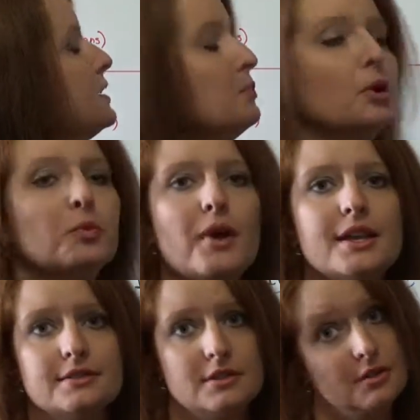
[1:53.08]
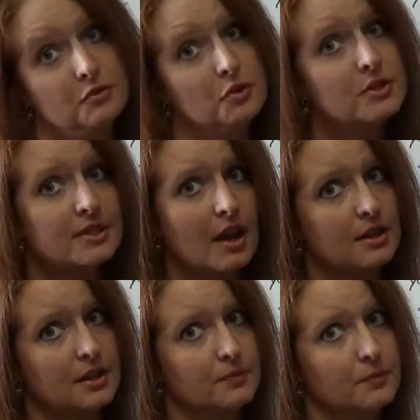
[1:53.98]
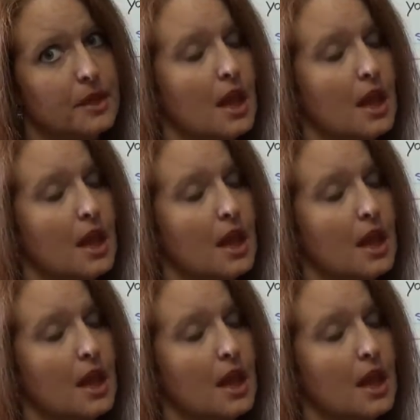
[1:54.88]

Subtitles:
a simple present if you study.